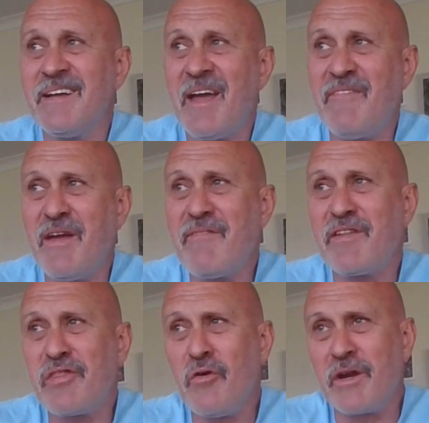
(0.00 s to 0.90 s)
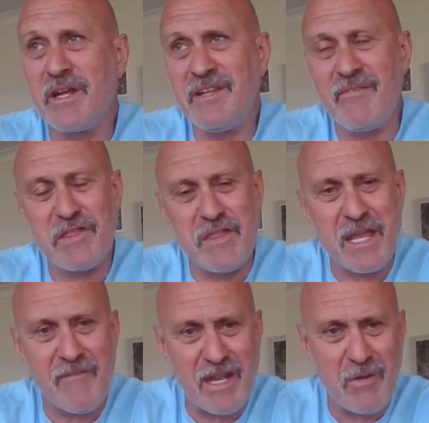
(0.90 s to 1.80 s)
Could you ever think
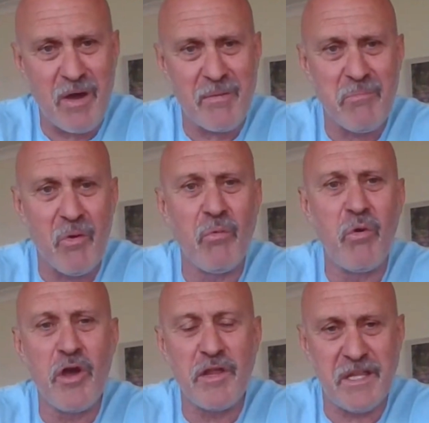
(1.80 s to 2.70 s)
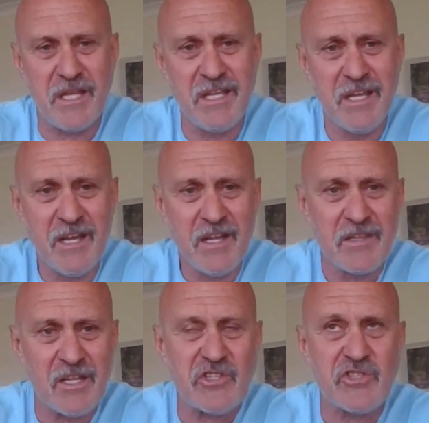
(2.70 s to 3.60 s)
of anyone more worthy
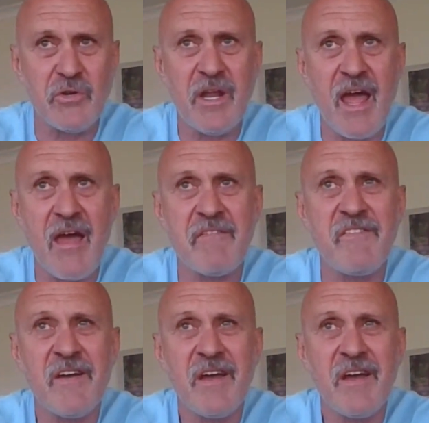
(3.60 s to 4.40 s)
that should have